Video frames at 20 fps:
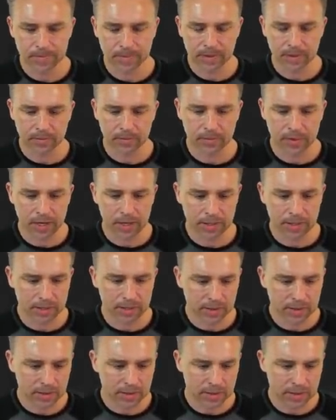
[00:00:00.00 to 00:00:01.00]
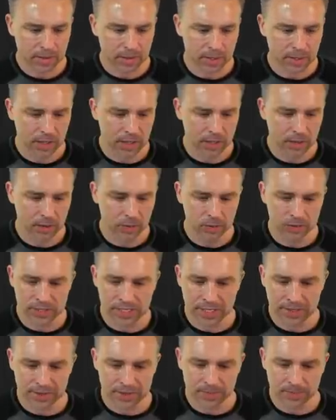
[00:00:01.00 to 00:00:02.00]
right? Uh, we'll
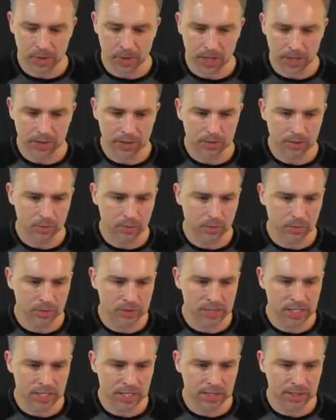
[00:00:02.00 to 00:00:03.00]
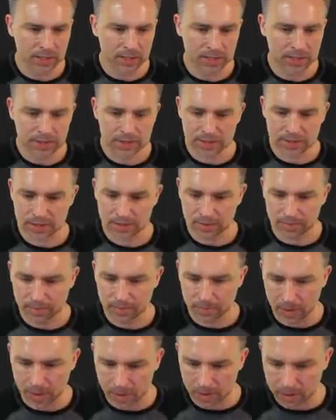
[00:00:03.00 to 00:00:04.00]
take this bot, we'll take this
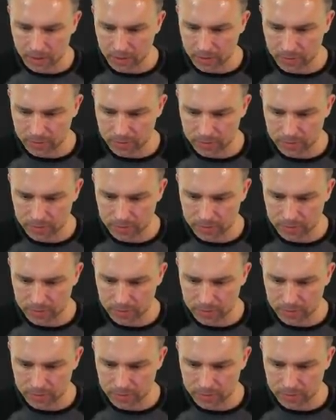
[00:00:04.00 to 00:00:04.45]
bot, oh,